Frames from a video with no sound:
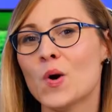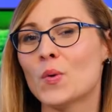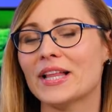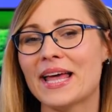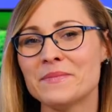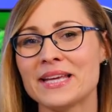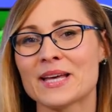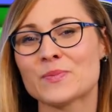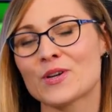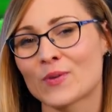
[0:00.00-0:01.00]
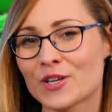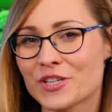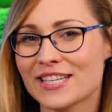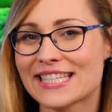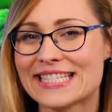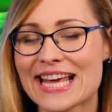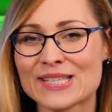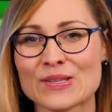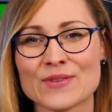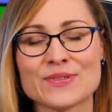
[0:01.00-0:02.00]
While AMD has been crushing the
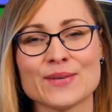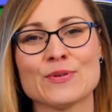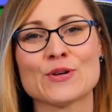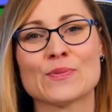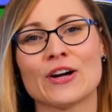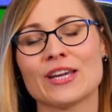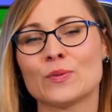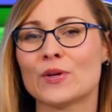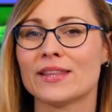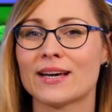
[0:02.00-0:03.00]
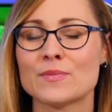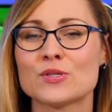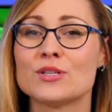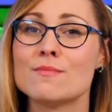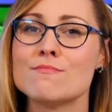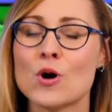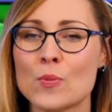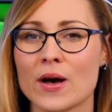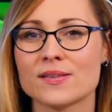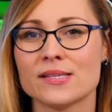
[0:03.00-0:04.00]
desktop CPU market when it comes to the
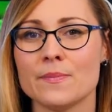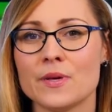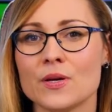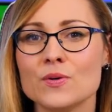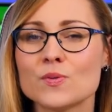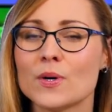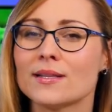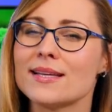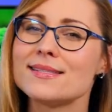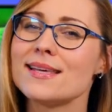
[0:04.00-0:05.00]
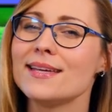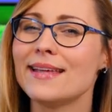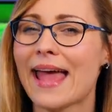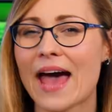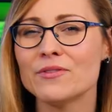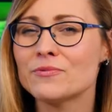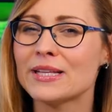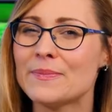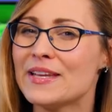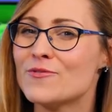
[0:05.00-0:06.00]
mobile CPUs, well, let's say they haven't
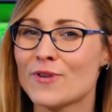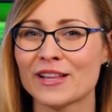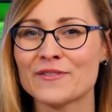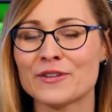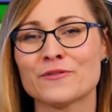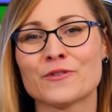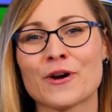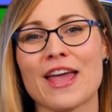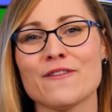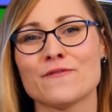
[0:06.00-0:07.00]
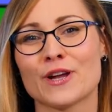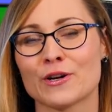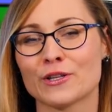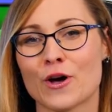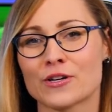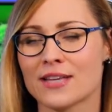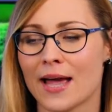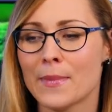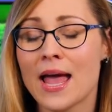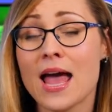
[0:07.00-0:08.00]
really been relevant for a very long
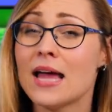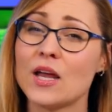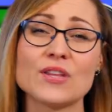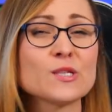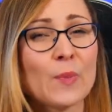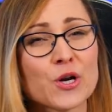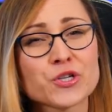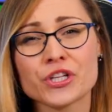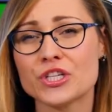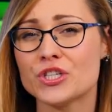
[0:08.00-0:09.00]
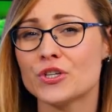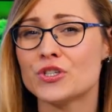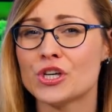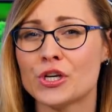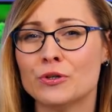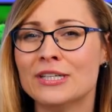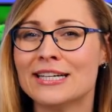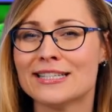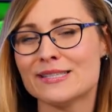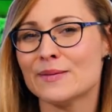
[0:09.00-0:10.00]
time. Now, that's partially due to
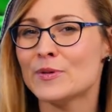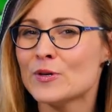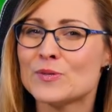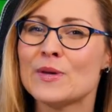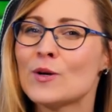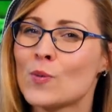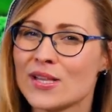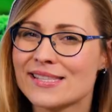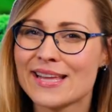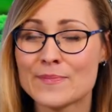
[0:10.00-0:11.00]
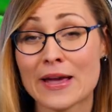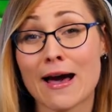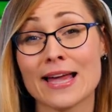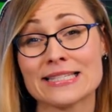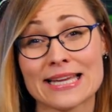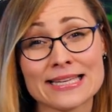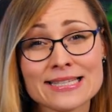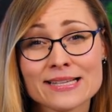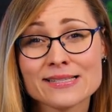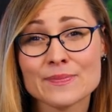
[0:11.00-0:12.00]
the CPUs being one step behind
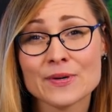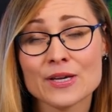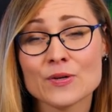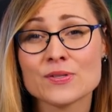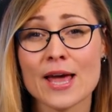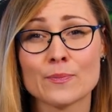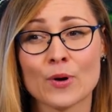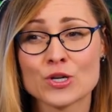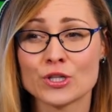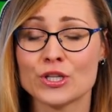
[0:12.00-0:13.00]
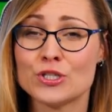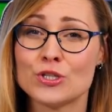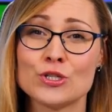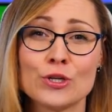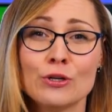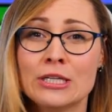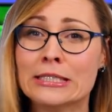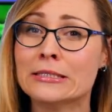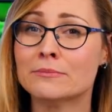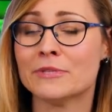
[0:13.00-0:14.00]
Intel CPUs and partially due to
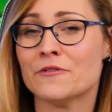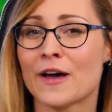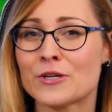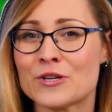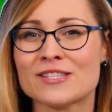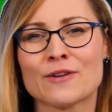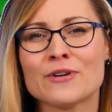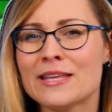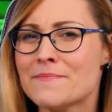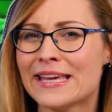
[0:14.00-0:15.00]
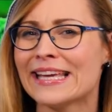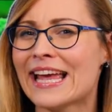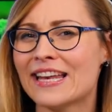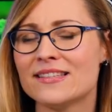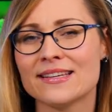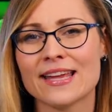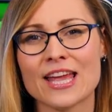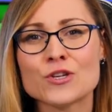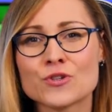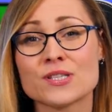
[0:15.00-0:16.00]
manufacturer is not really making anything
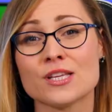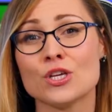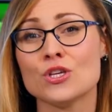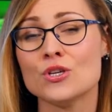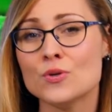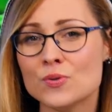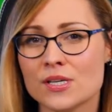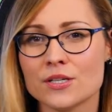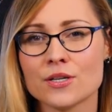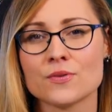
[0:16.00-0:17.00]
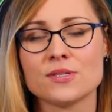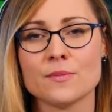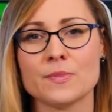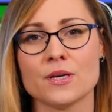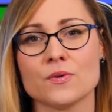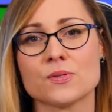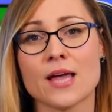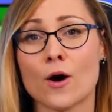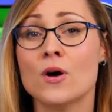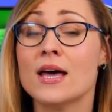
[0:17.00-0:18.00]
interesting using those CPUs.
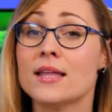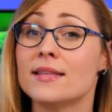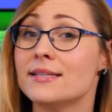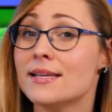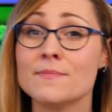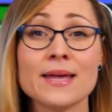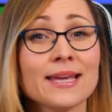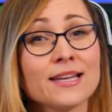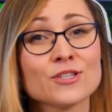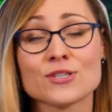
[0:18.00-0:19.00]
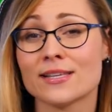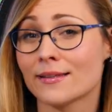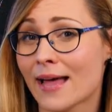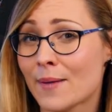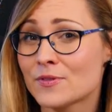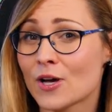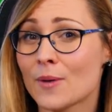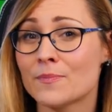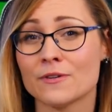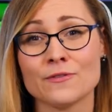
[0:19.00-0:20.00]
Now, they did make an interesting
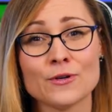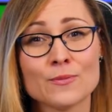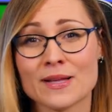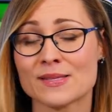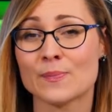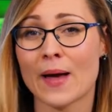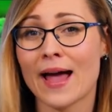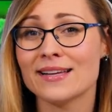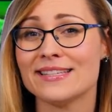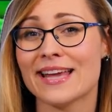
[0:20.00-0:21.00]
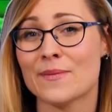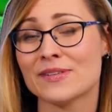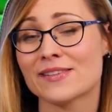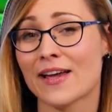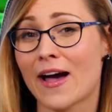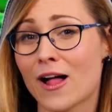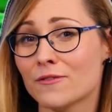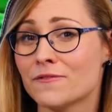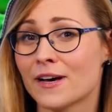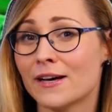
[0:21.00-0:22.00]
laptop a few months back, the MSI
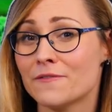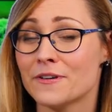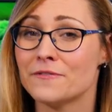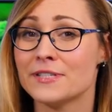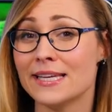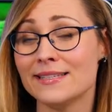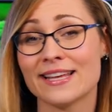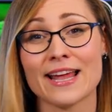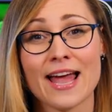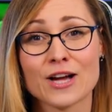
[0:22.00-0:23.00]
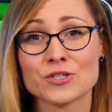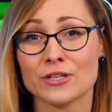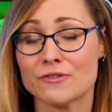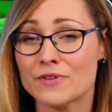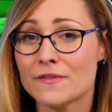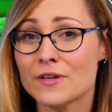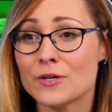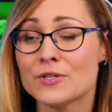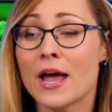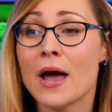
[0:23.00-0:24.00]
Alpha 15 that I actually
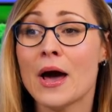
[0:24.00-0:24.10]
reviewed.